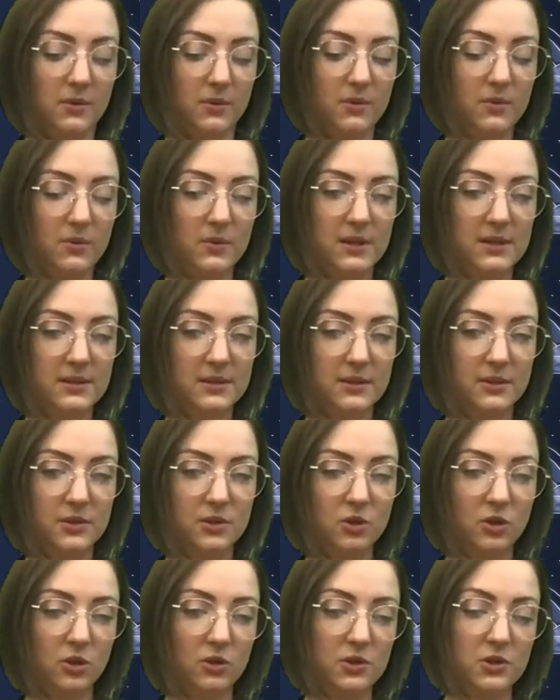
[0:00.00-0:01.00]
Ooh, this looks
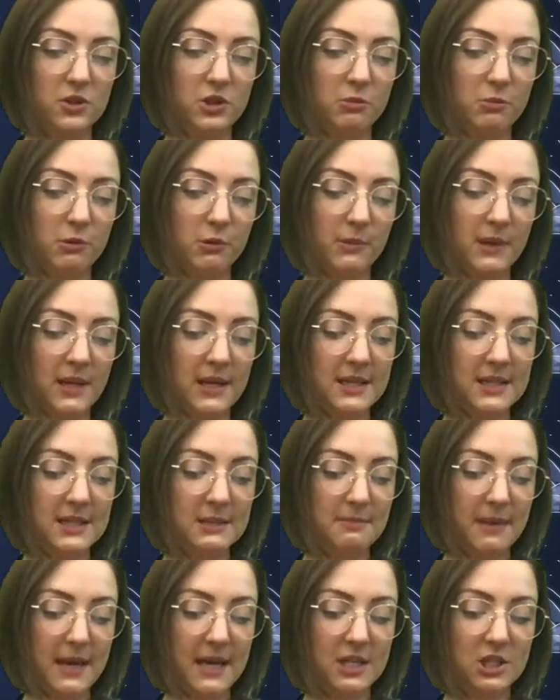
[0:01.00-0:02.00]
cool. Superman
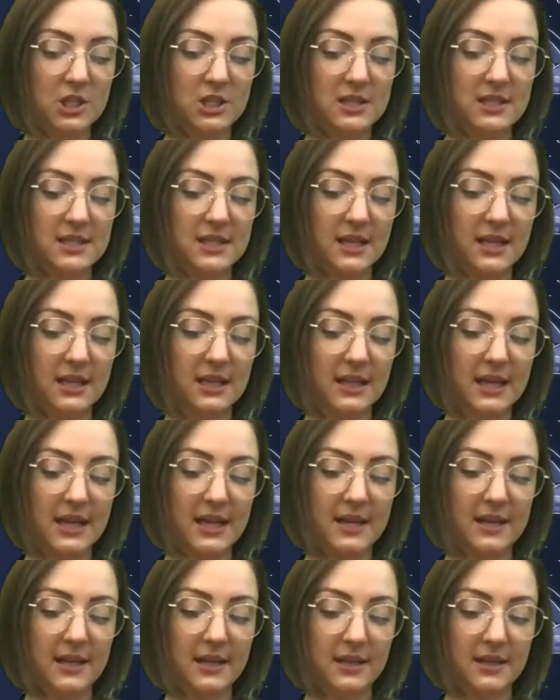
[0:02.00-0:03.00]
Smashes the
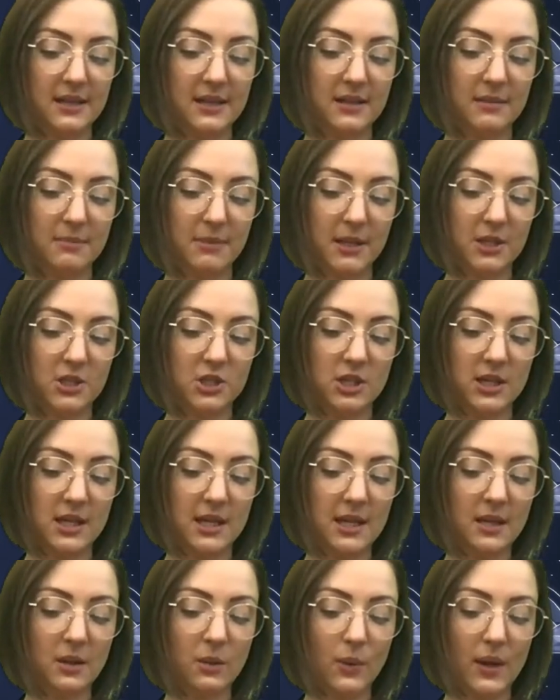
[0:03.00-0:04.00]
Klan by
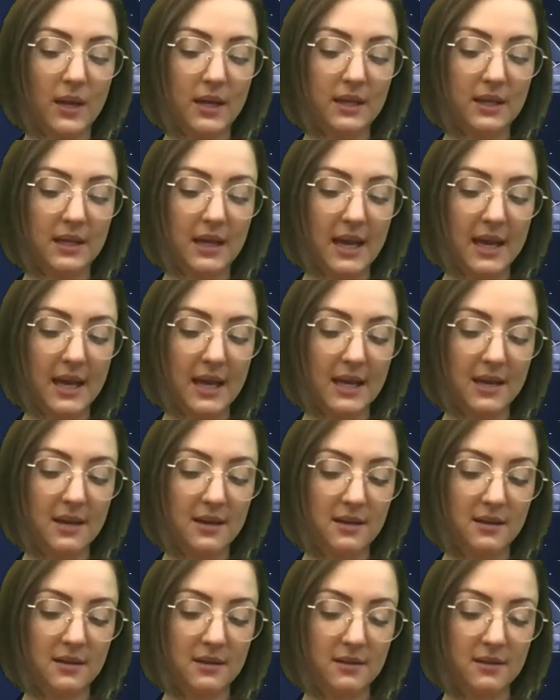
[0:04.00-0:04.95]
Jean Luen Yang.